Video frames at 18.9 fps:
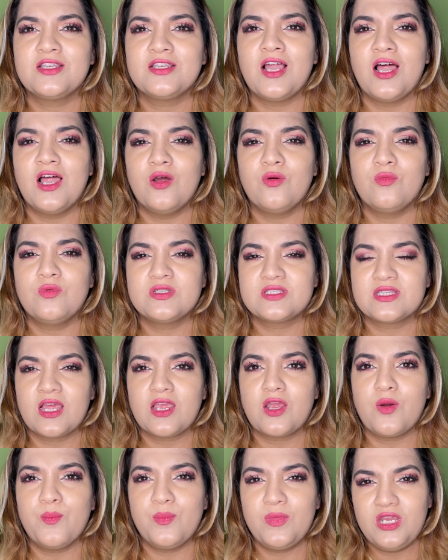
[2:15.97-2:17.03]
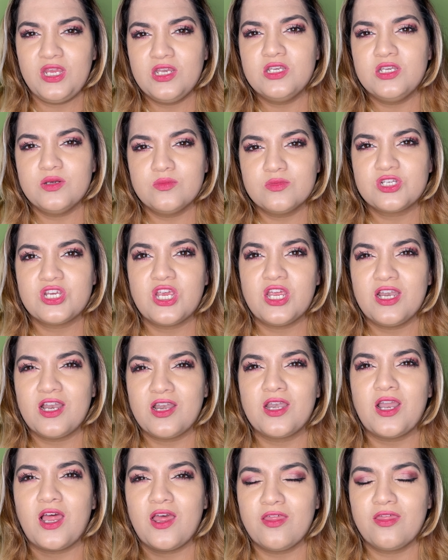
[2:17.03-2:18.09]
that was like a medium shade,
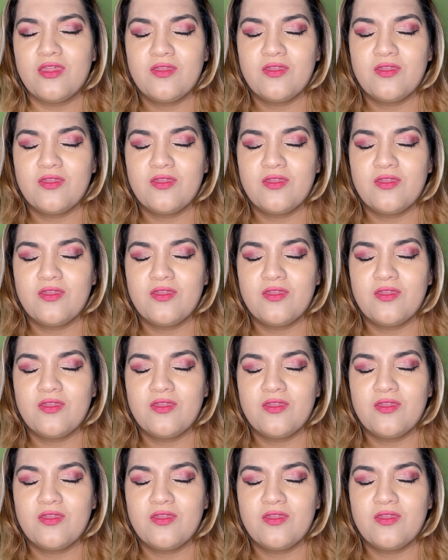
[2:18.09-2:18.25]
and I